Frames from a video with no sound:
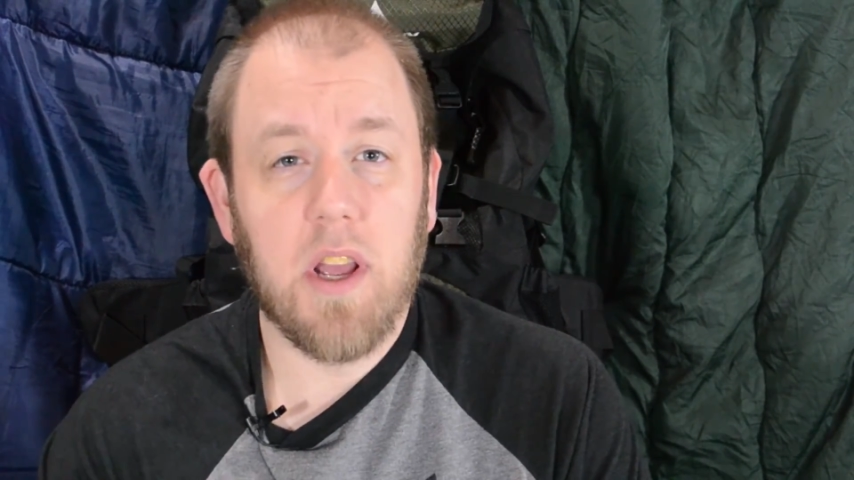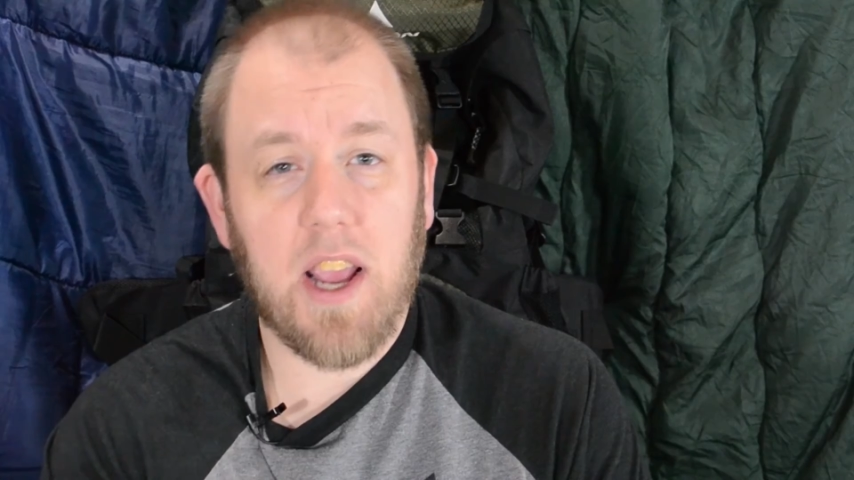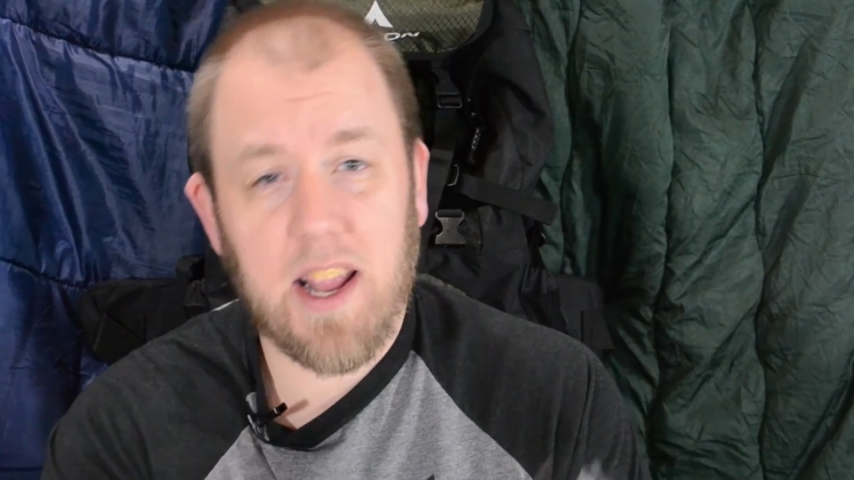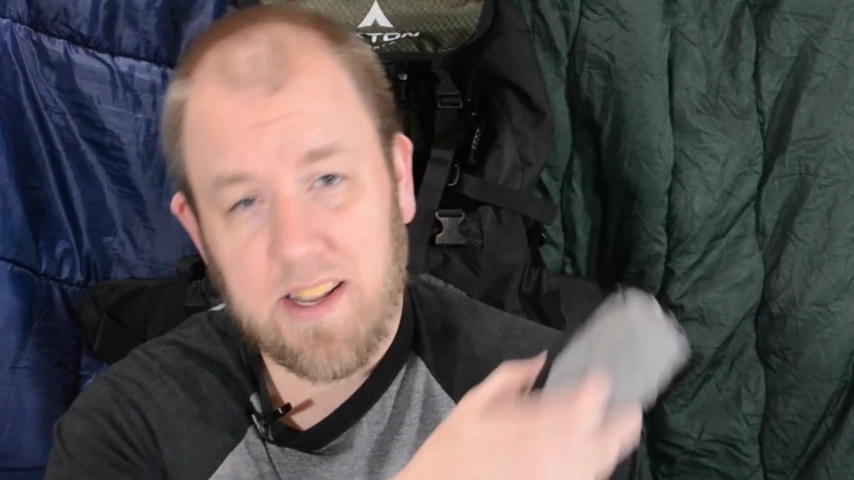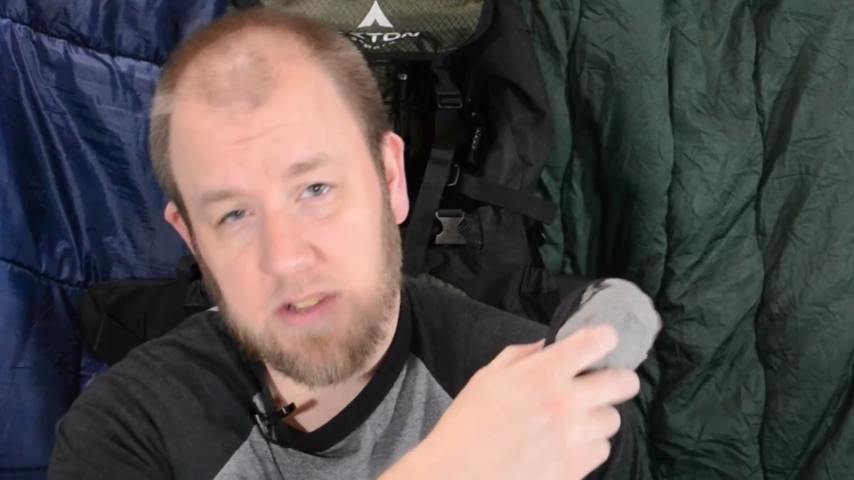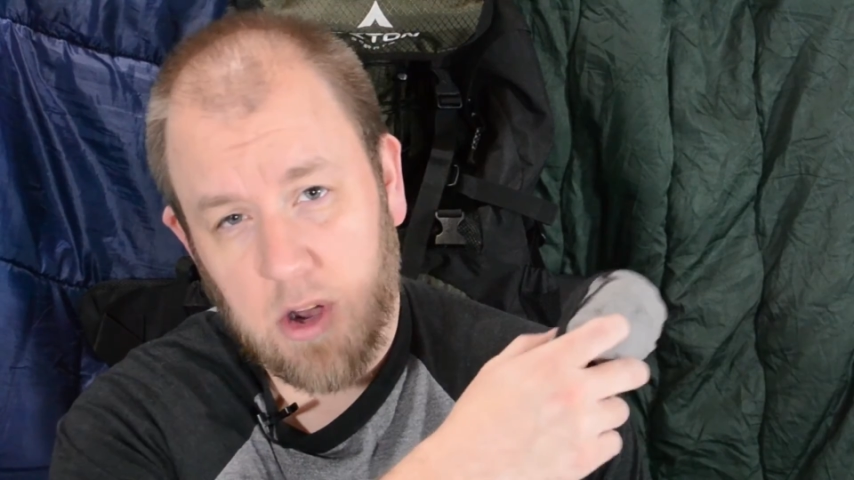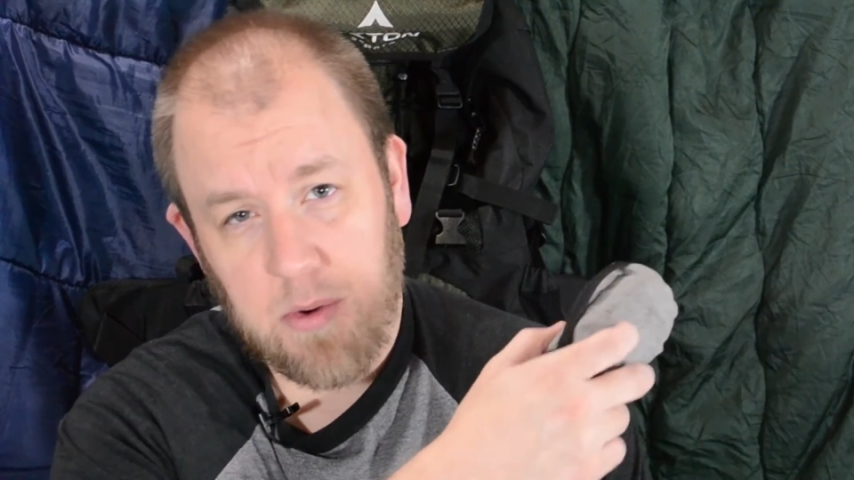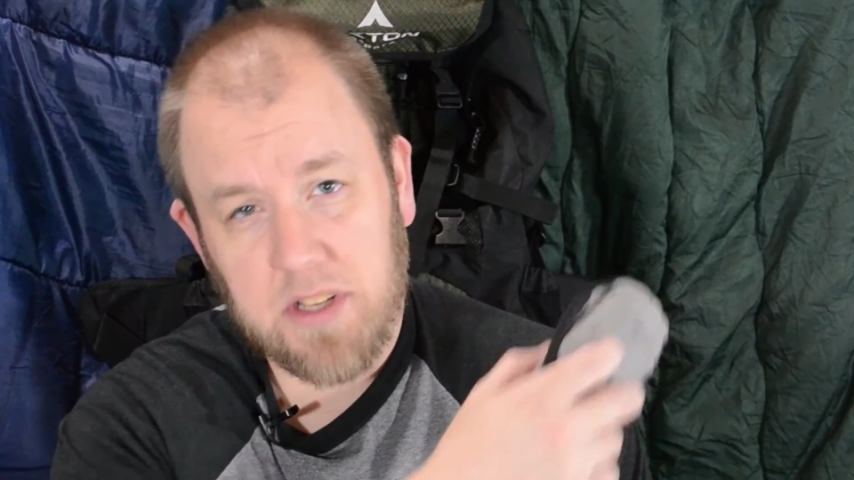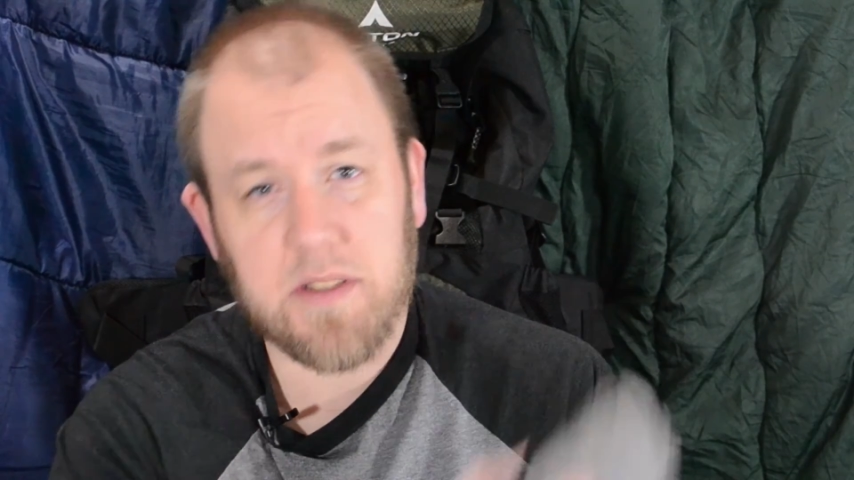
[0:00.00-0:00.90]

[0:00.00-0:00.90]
And as always,